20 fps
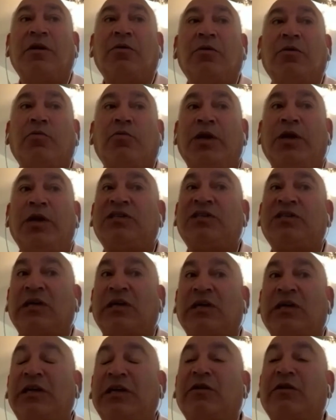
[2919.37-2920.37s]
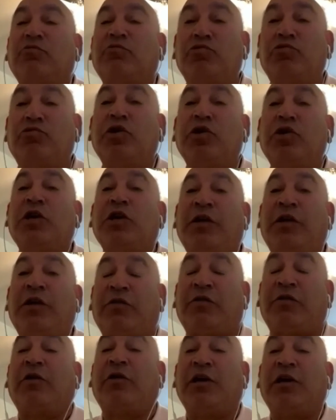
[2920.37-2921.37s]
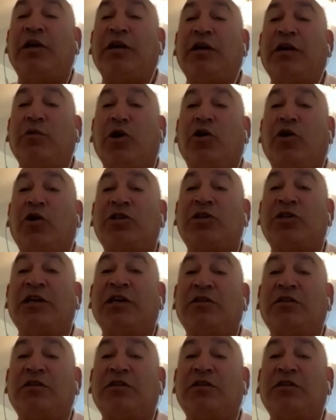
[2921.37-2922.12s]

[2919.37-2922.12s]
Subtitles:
We studied them really thoroughly. We got tied